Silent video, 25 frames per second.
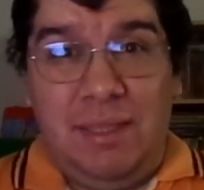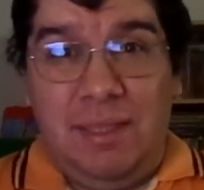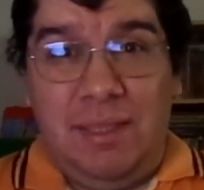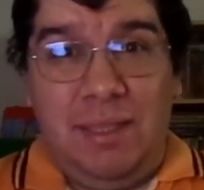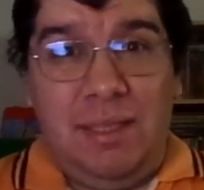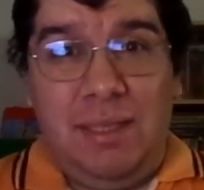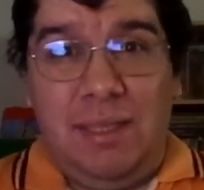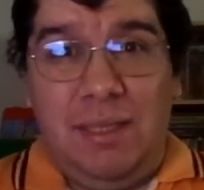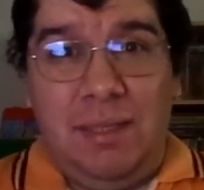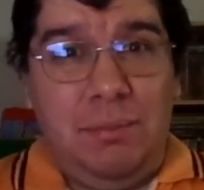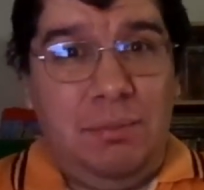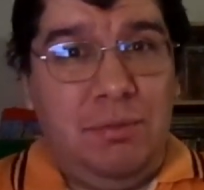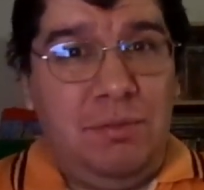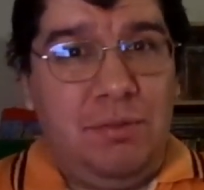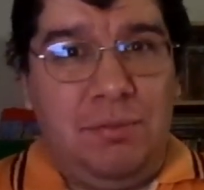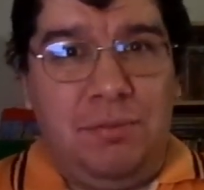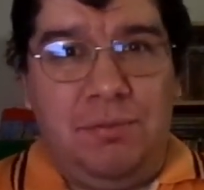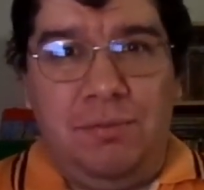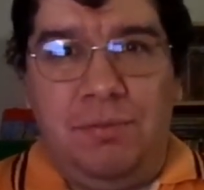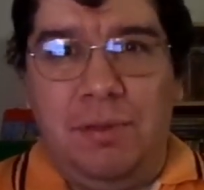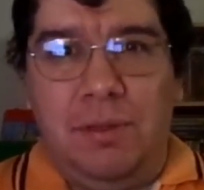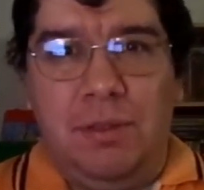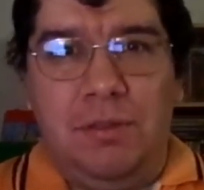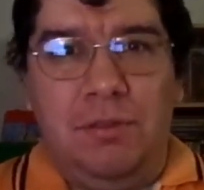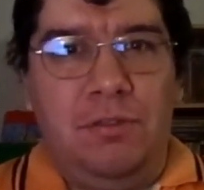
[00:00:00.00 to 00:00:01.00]
it was a
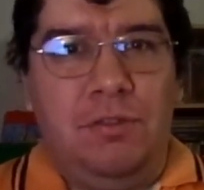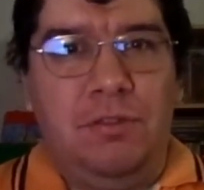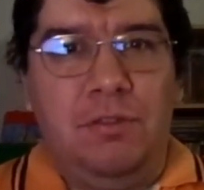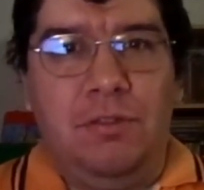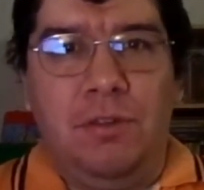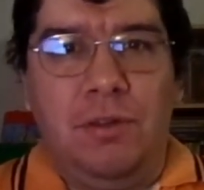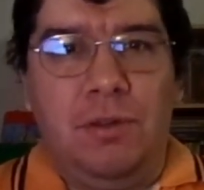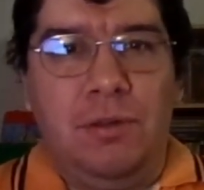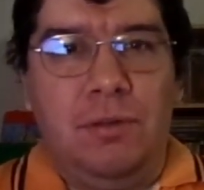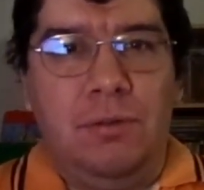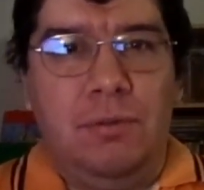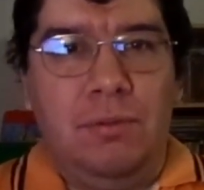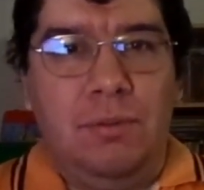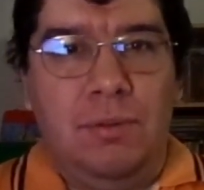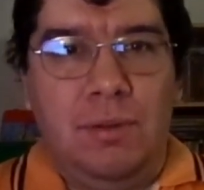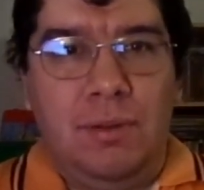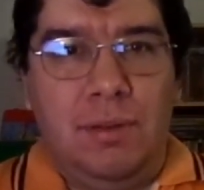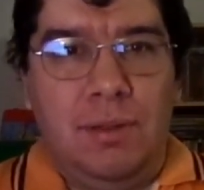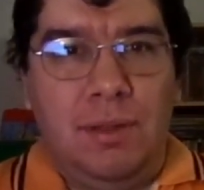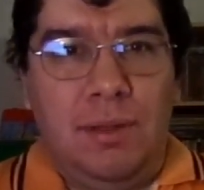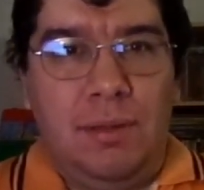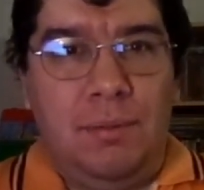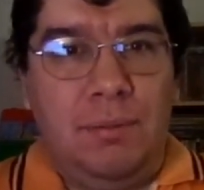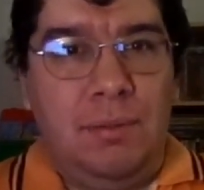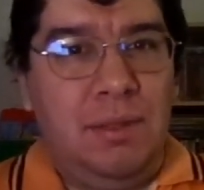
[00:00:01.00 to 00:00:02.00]
fun show.
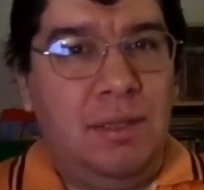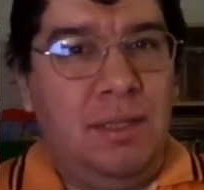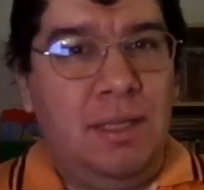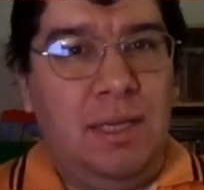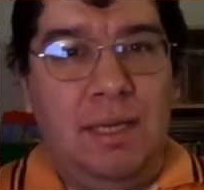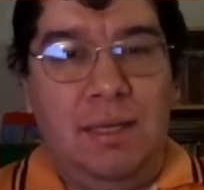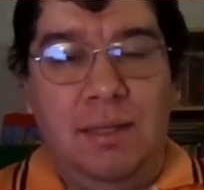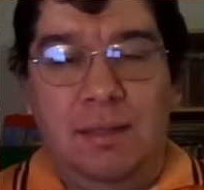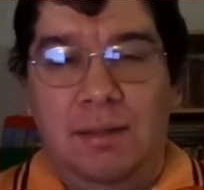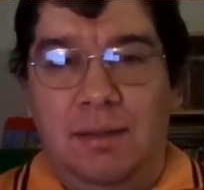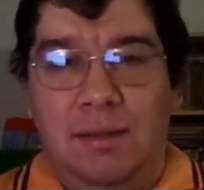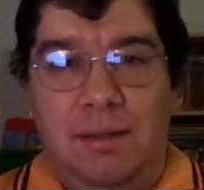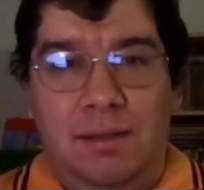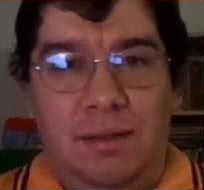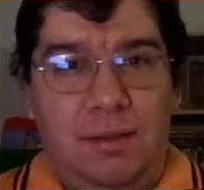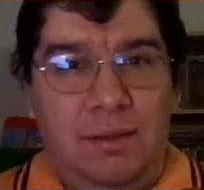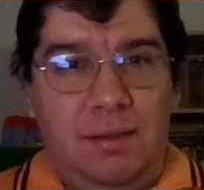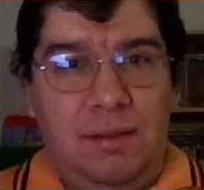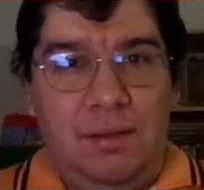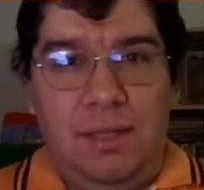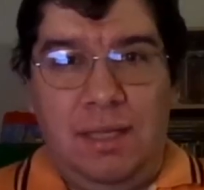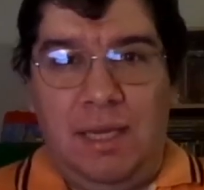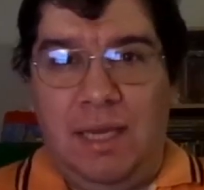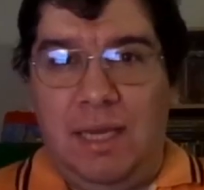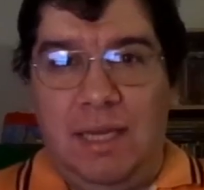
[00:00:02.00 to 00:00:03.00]
I mean,
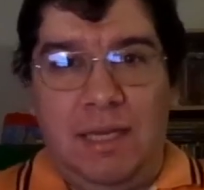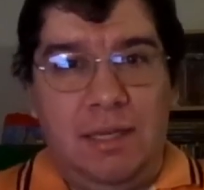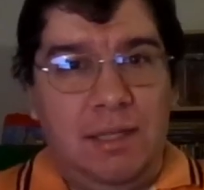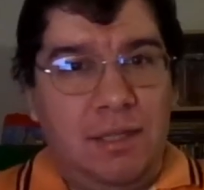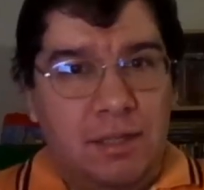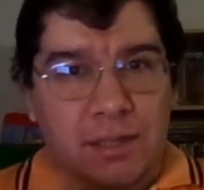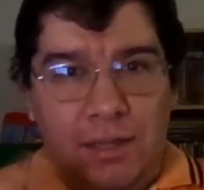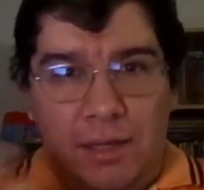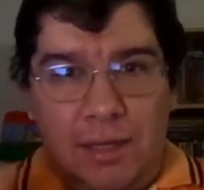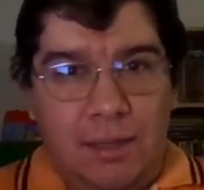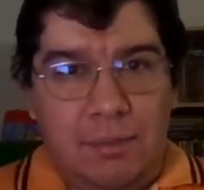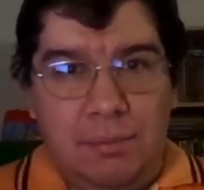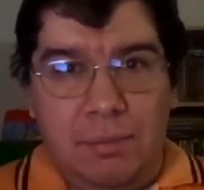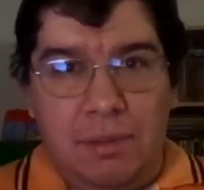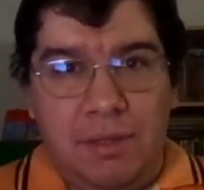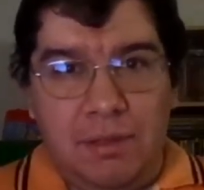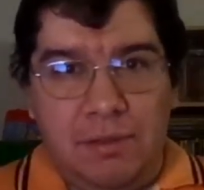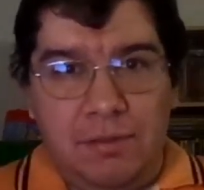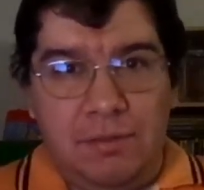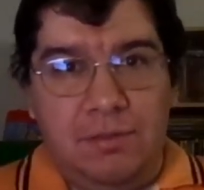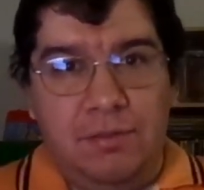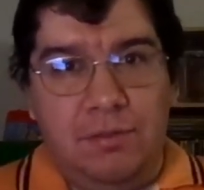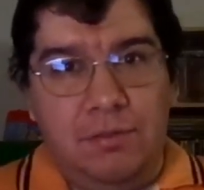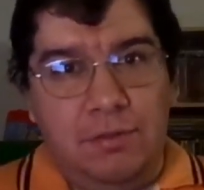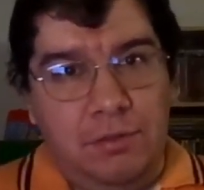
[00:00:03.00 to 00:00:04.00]
they had
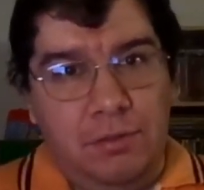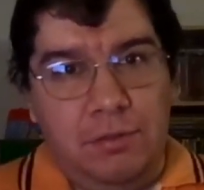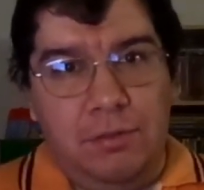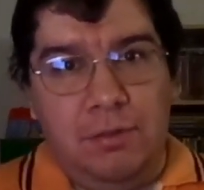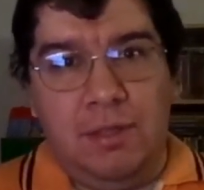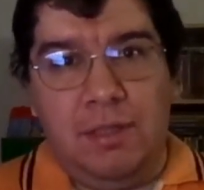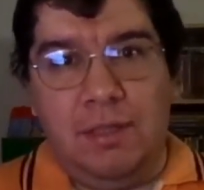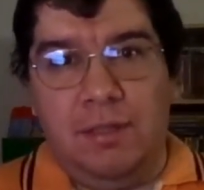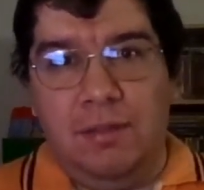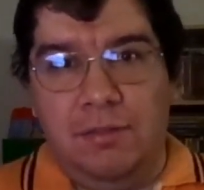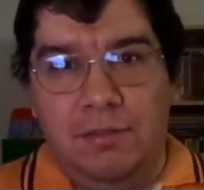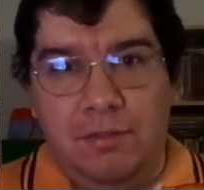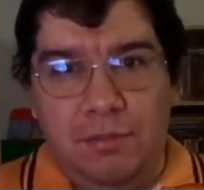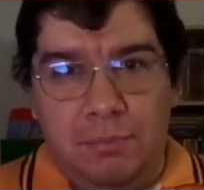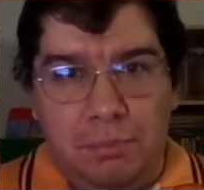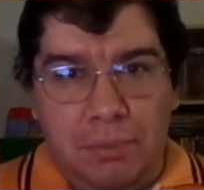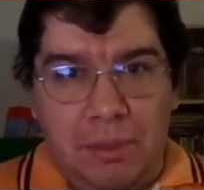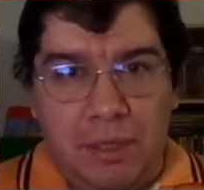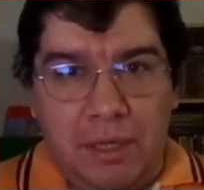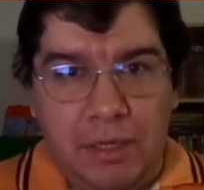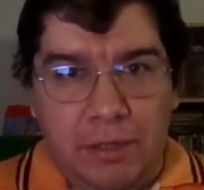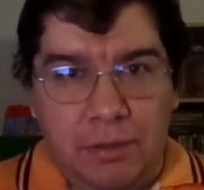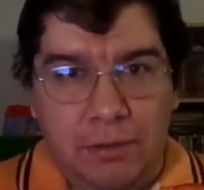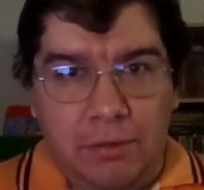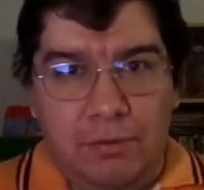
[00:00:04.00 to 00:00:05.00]
comics too that
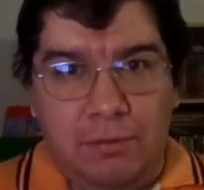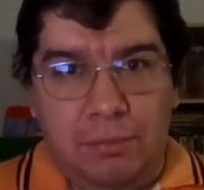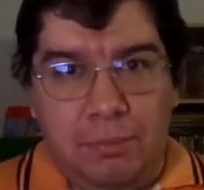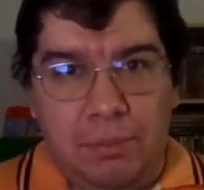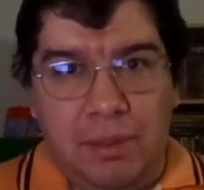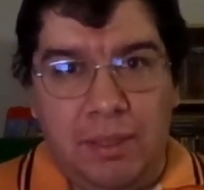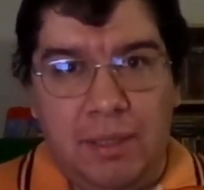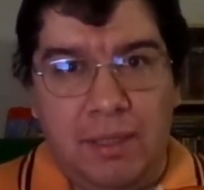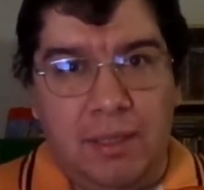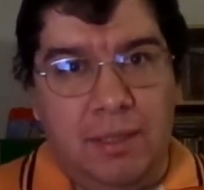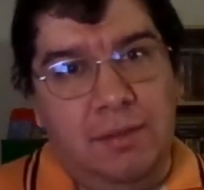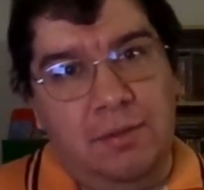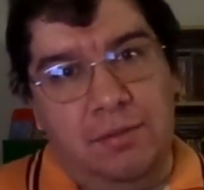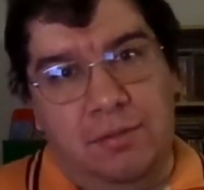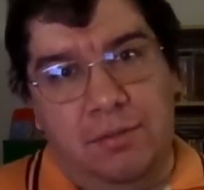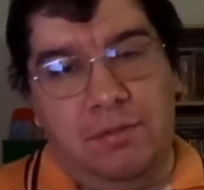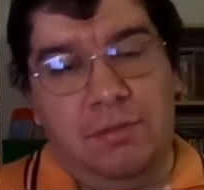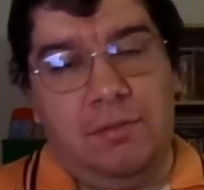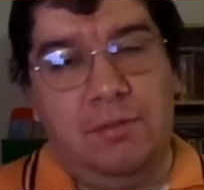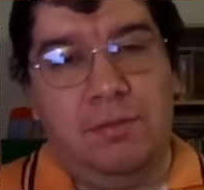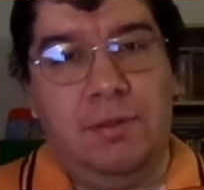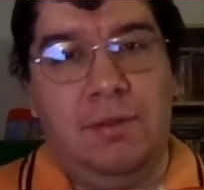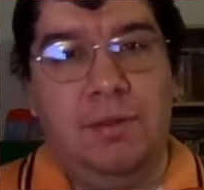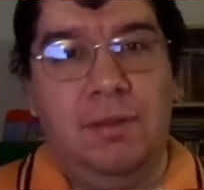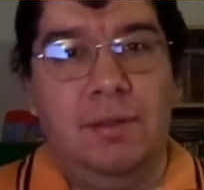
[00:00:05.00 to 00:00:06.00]
inspires by
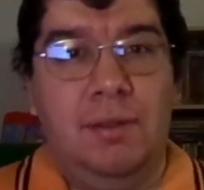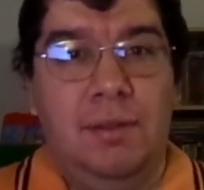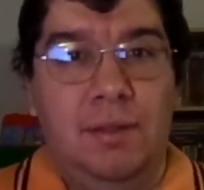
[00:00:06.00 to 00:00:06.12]
it.